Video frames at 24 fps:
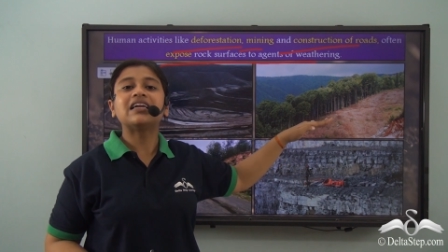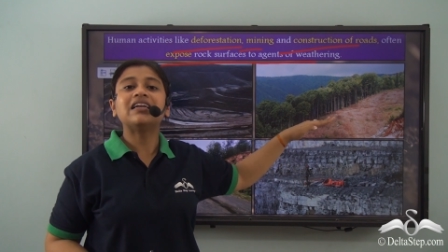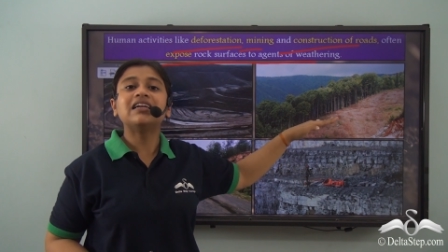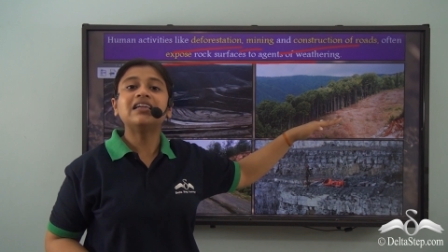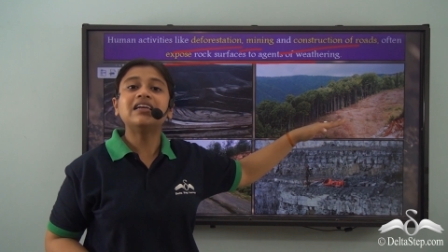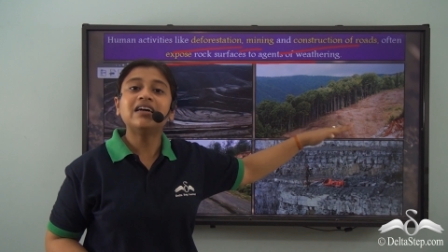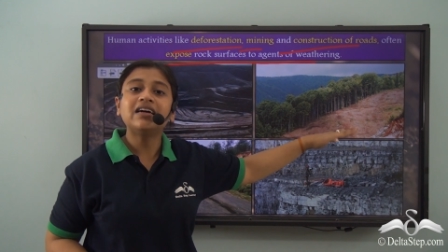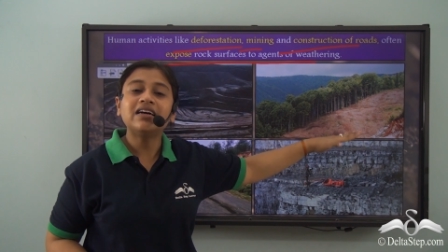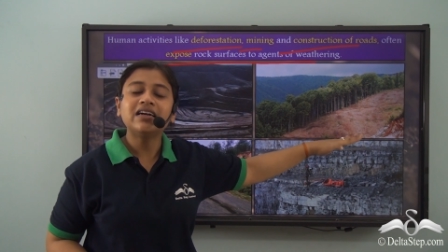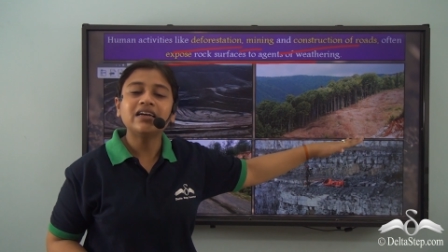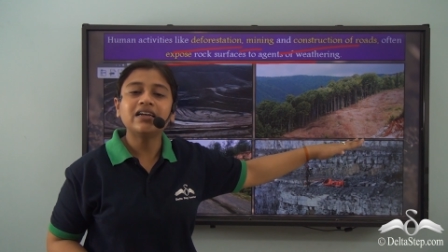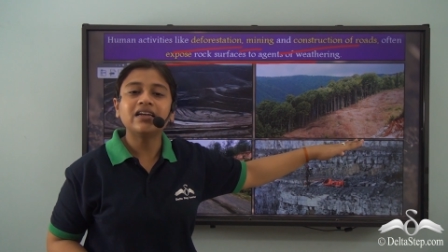
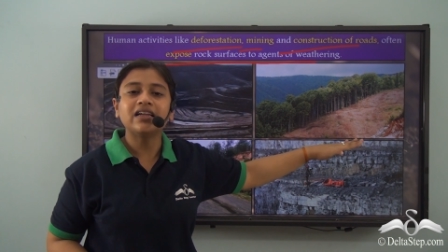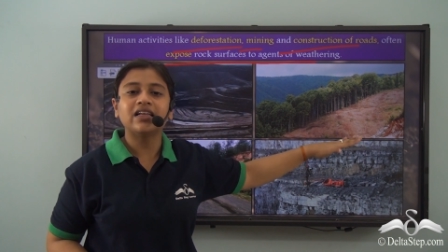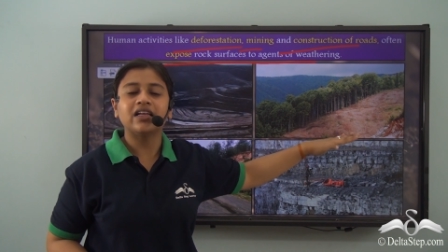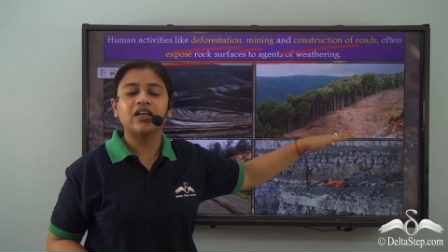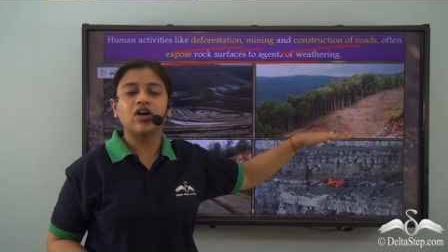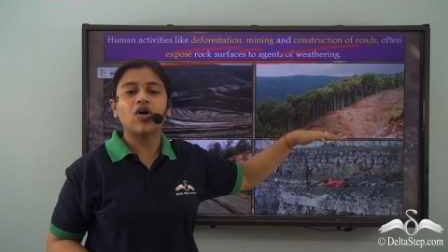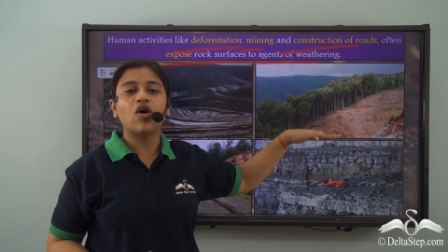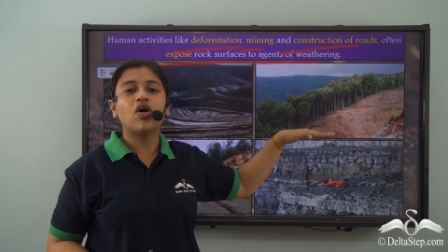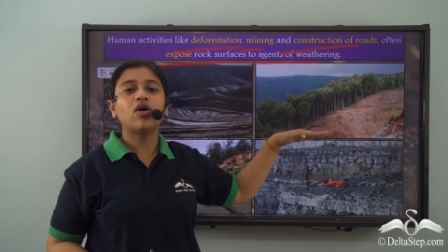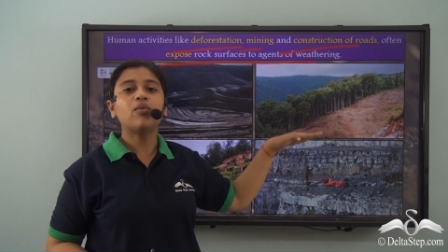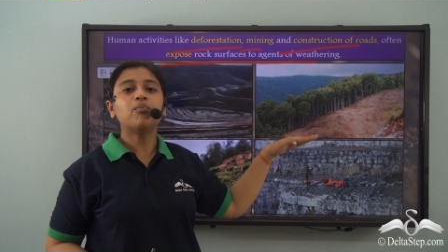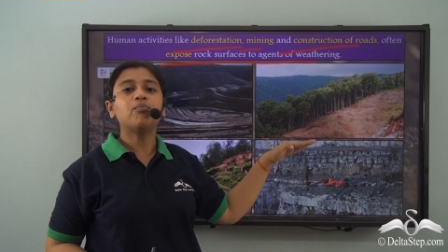
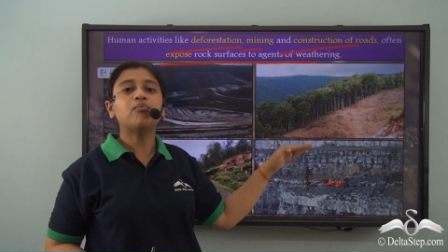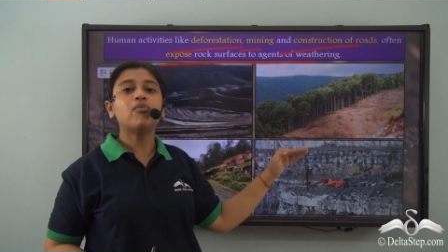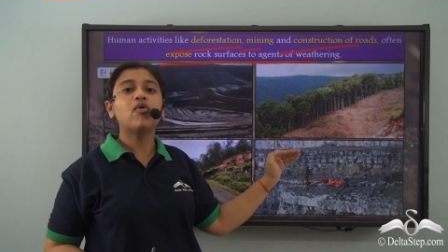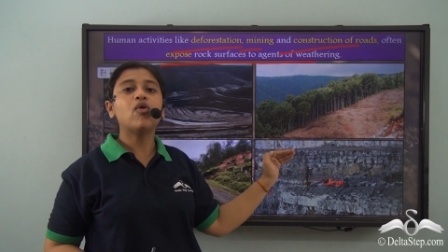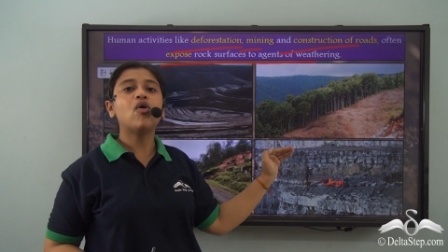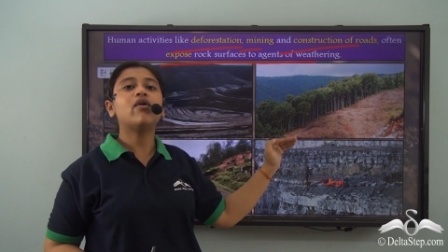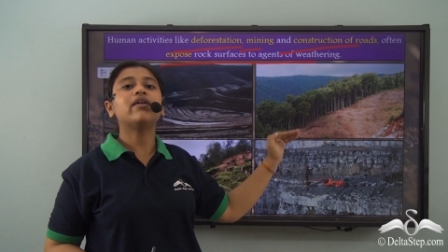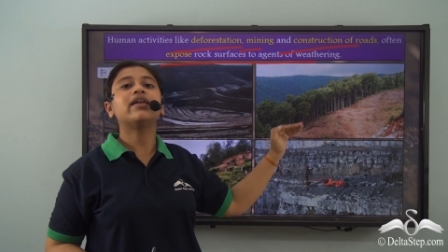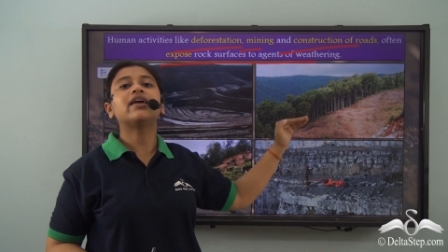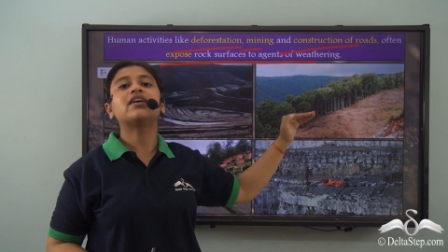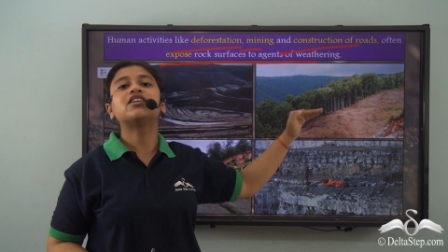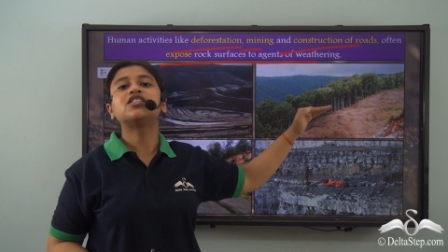clearly or
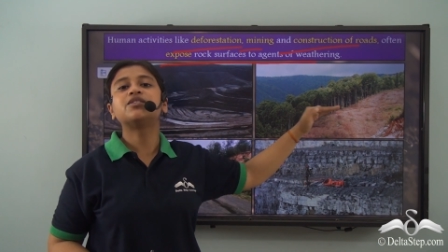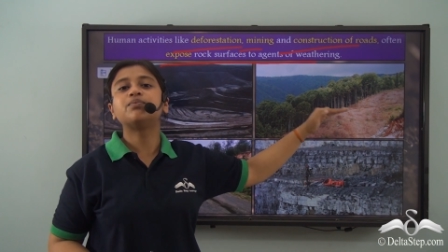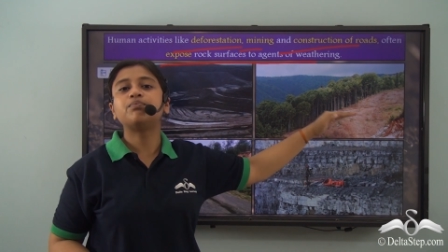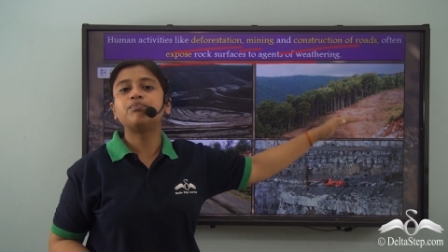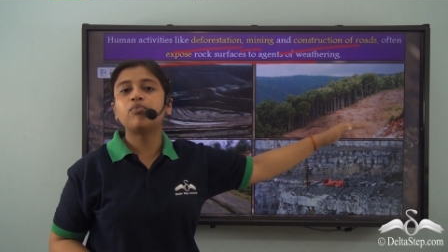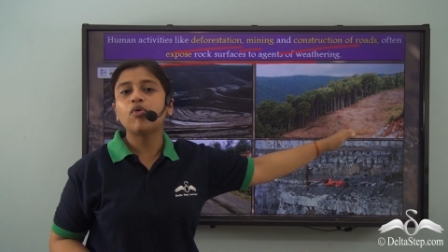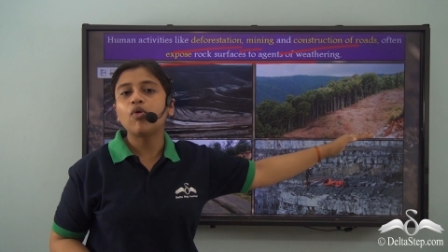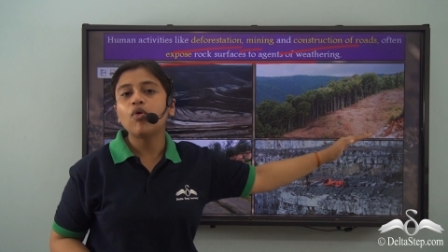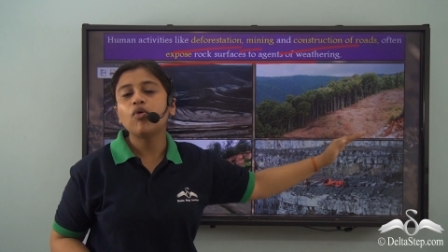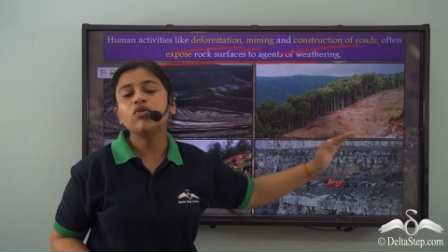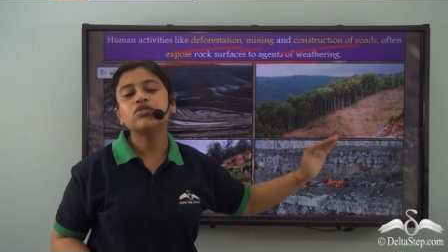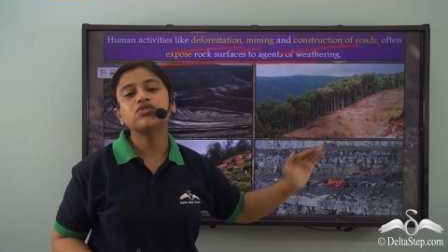more
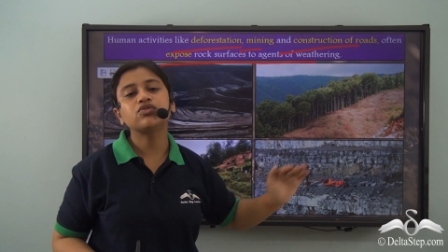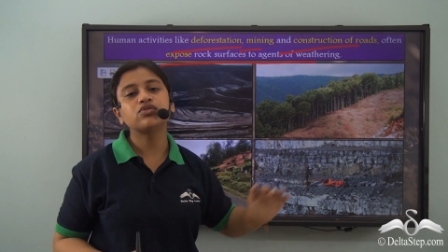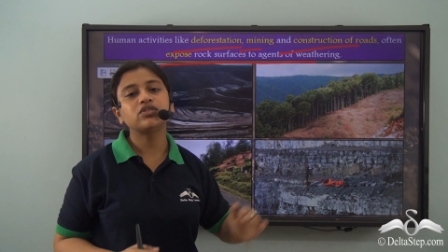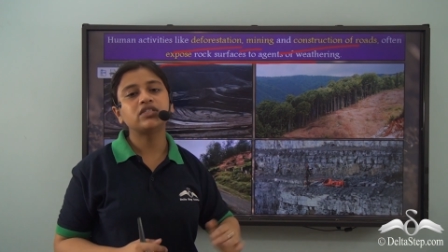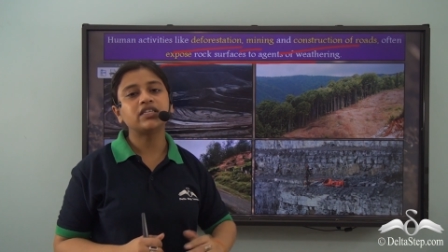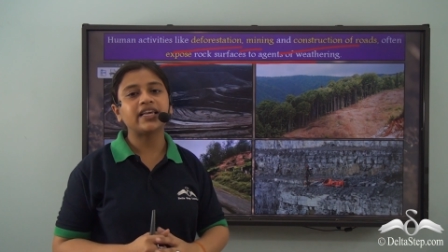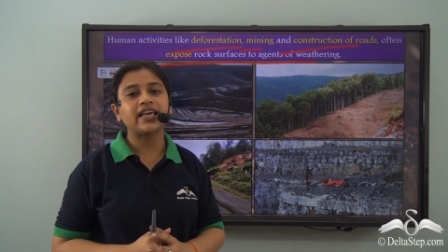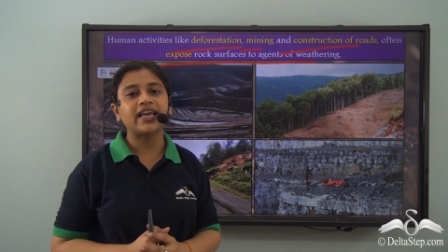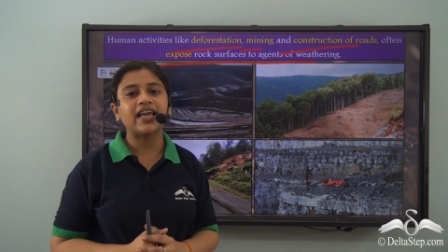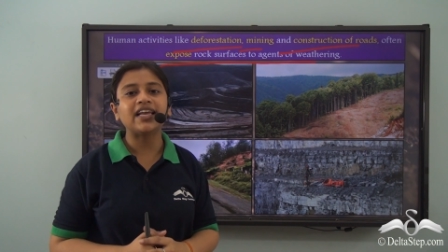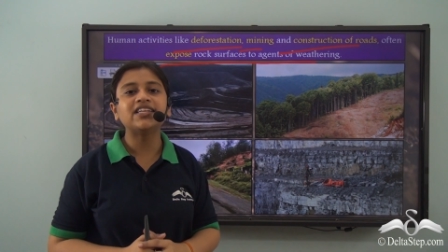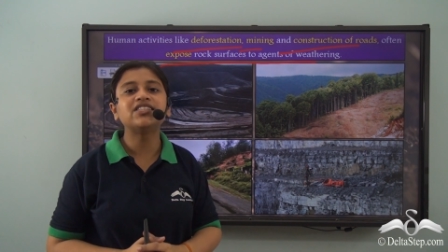exposed to
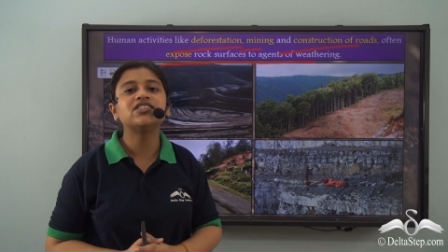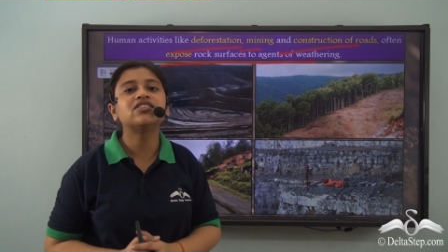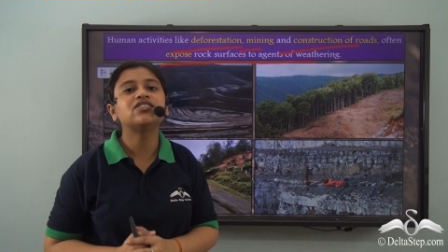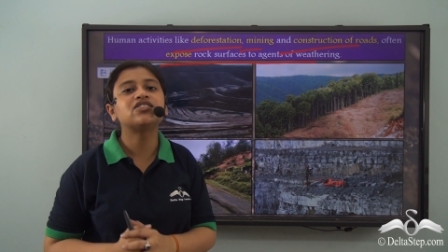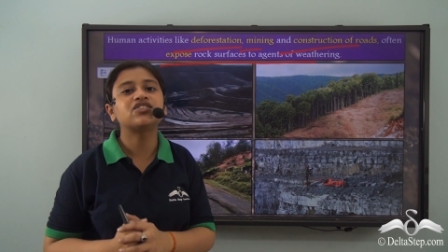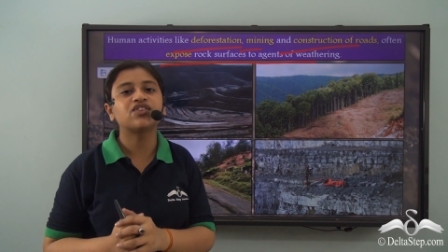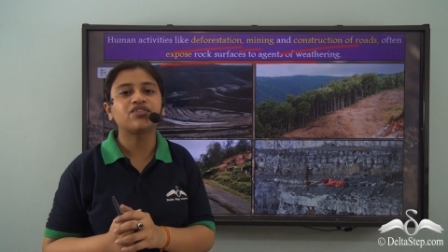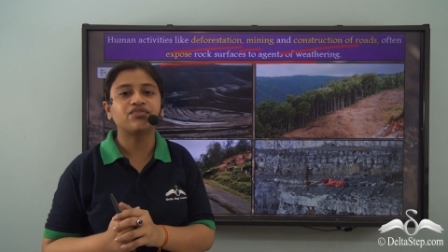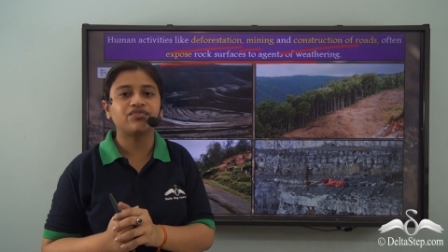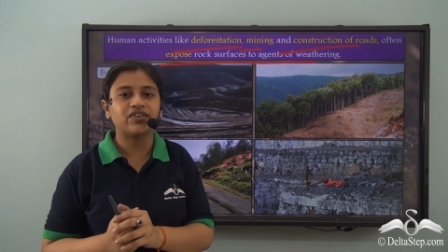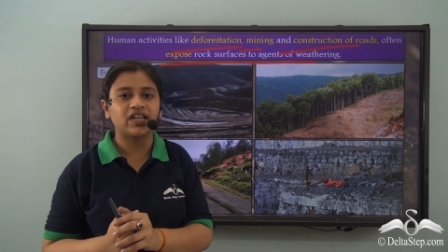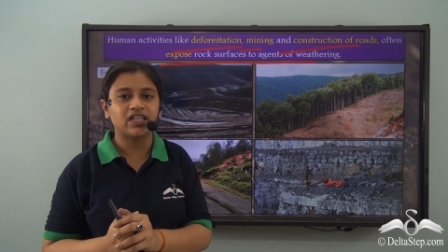the
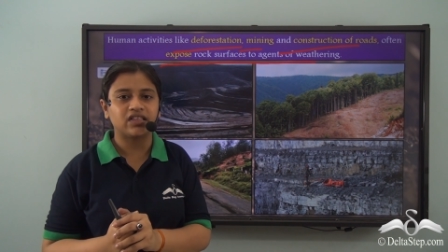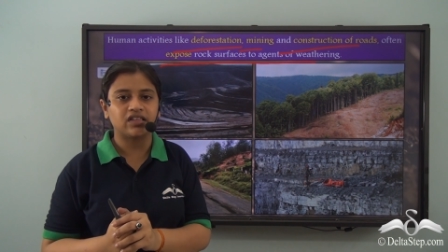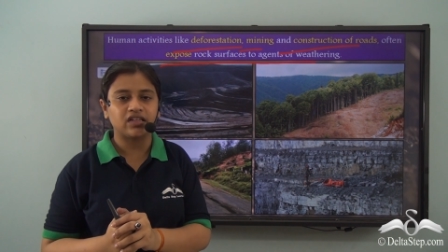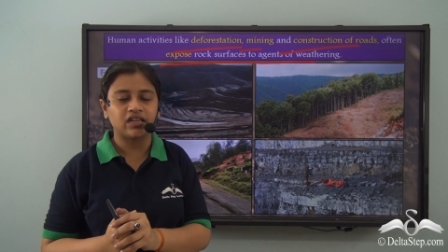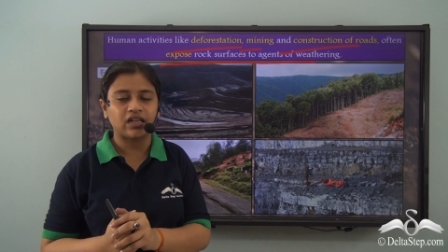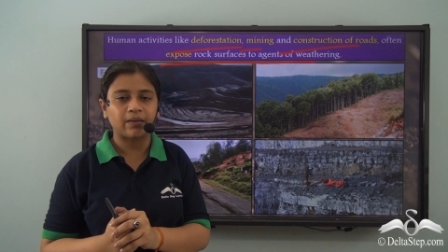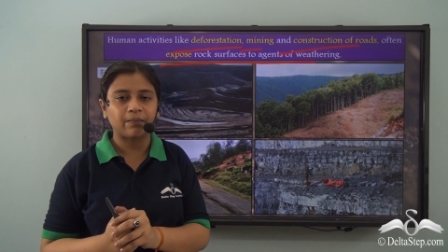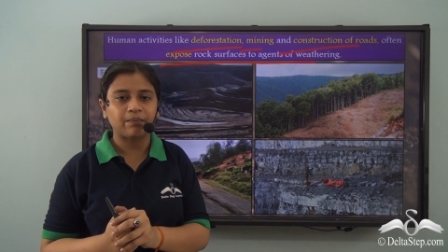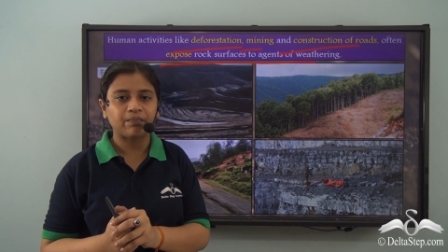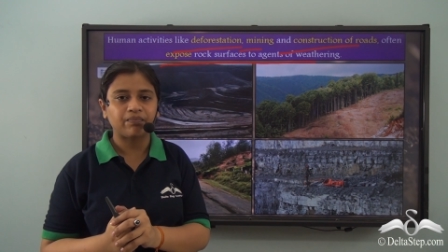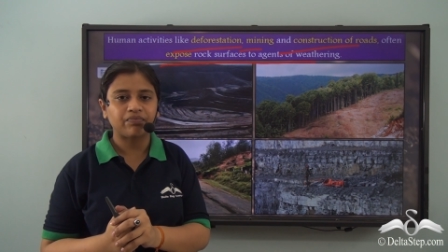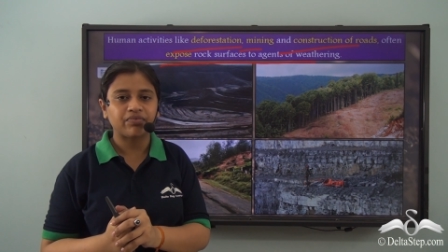agents of
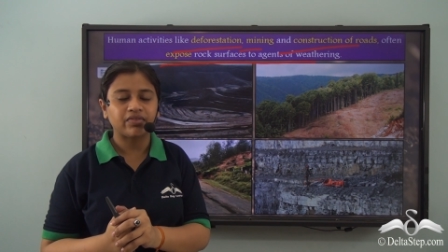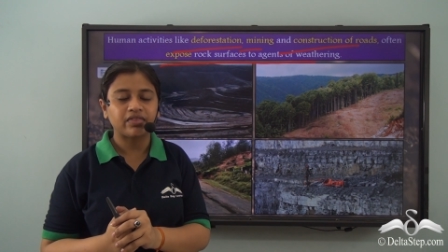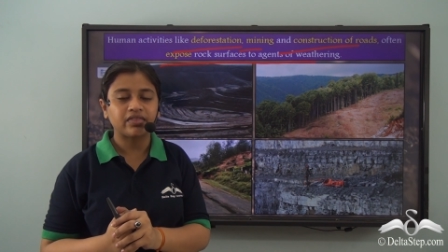weathering.